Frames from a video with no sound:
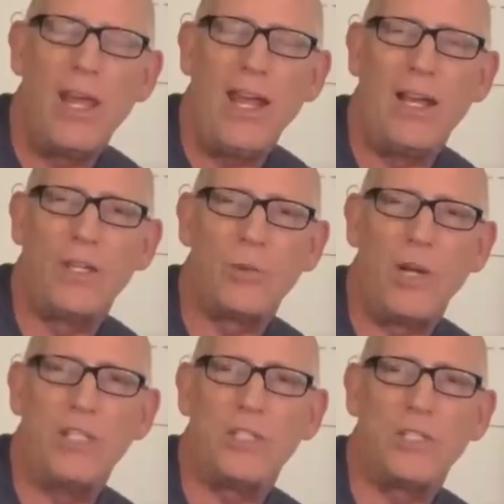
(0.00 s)
and it's
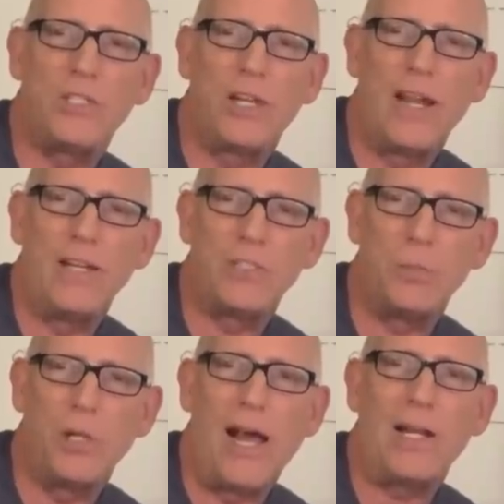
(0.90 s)
racist against
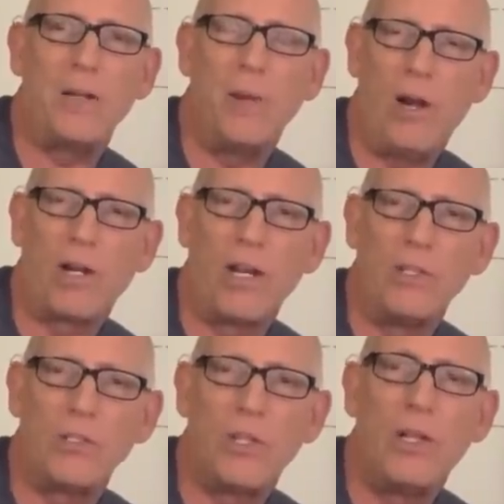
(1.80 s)
black
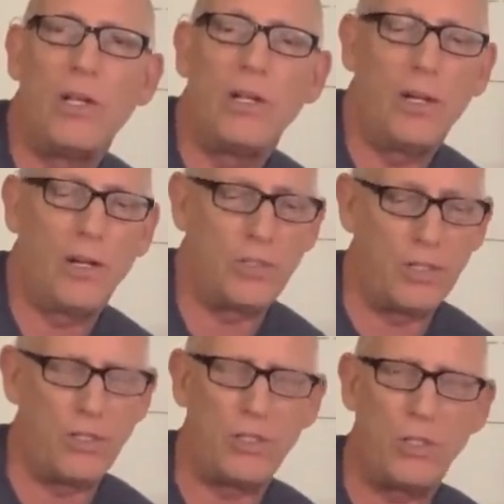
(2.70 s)
Americans because
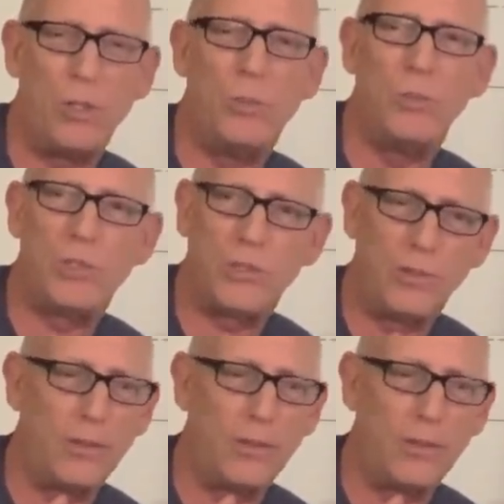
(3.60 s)
it assumes